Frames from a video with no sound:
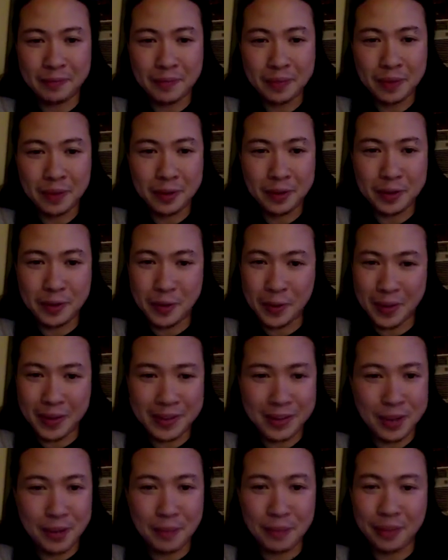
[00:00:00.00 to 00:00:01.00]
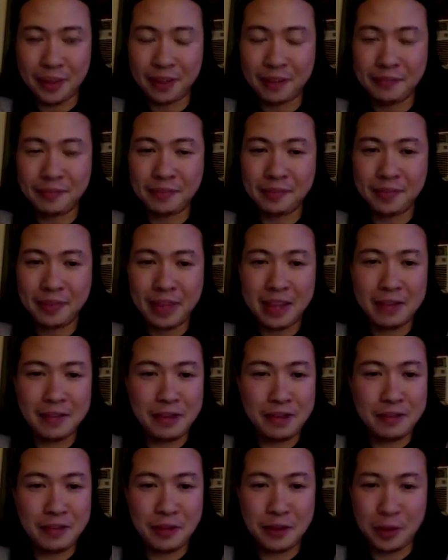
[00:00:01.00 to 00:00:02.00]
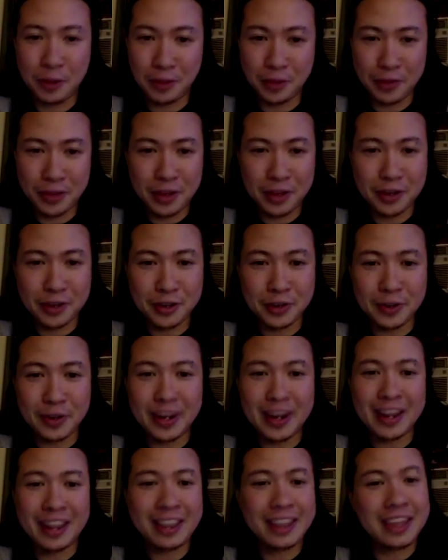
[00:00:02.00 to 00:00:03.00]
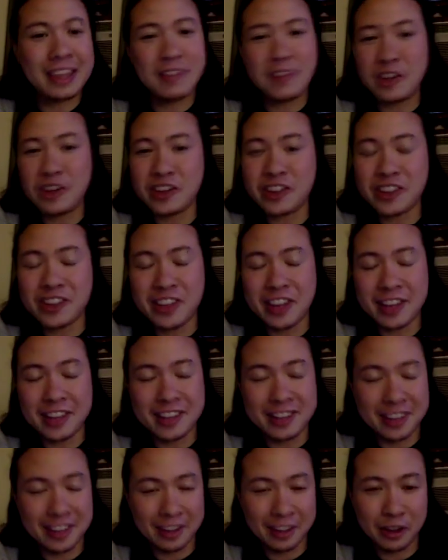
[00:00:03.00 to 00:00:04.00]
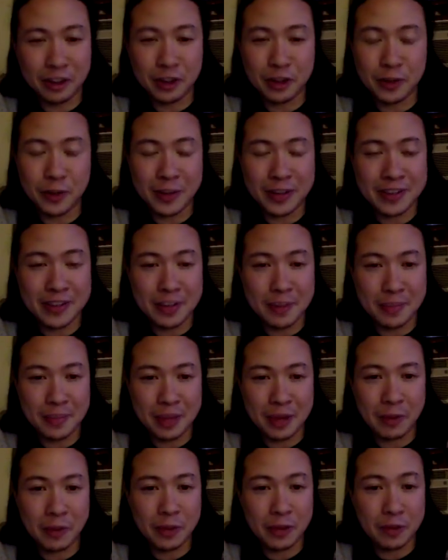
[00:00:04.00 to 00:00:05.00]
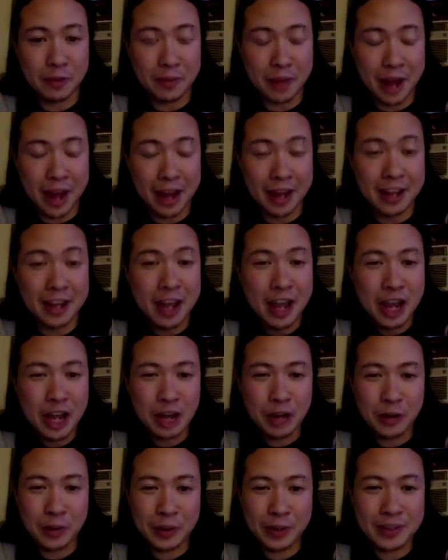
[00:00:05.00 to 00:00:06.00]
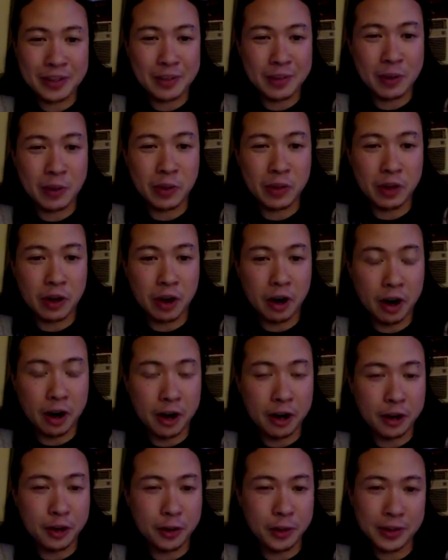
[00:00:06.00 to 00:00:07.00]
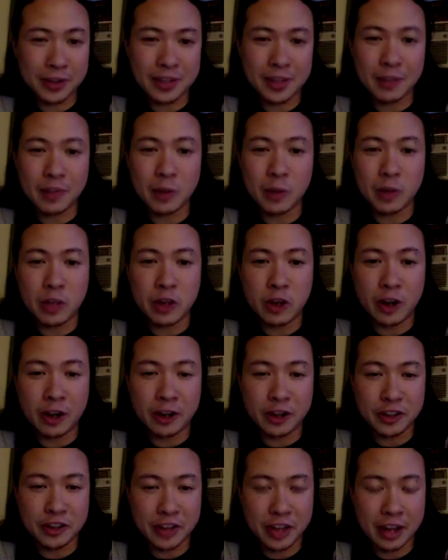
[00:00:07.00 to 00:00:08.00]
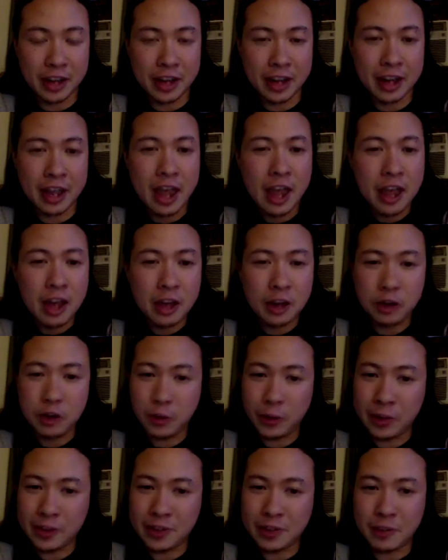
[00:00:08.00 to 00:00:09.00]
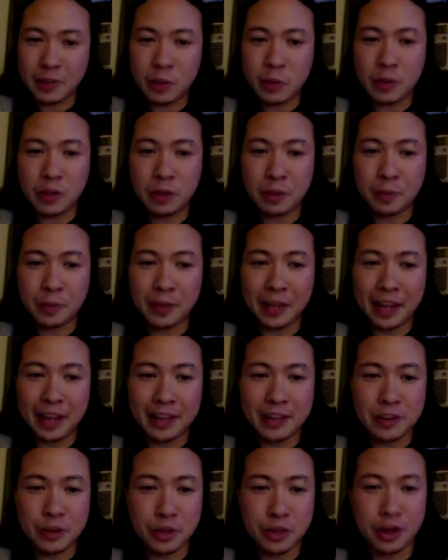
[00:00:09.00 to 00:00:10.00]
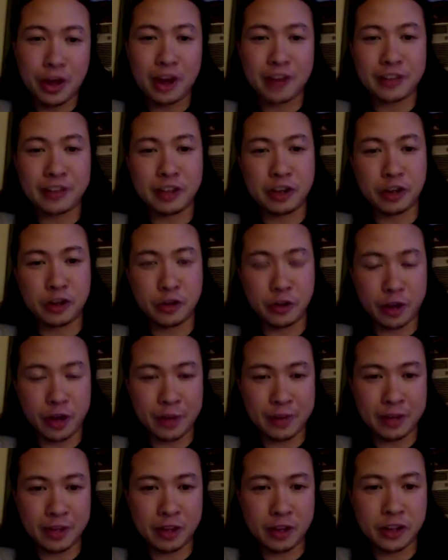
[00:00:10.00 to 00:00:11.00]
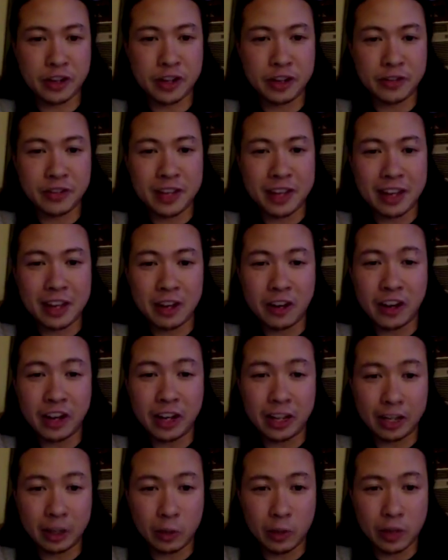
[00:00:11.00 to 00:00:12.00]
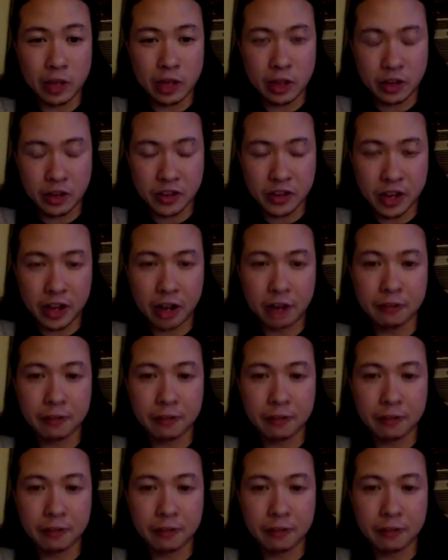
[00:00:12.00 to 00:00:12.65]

You're doing something. Even if you don't think you're doing anything, even if you're just sitting still, you're doing something with your mind, you're doing something with your heart, you're doing something with your understanding, you're doing something with your plans, your thoughts, and your dreams, and you're shifting and you're healing within yourself.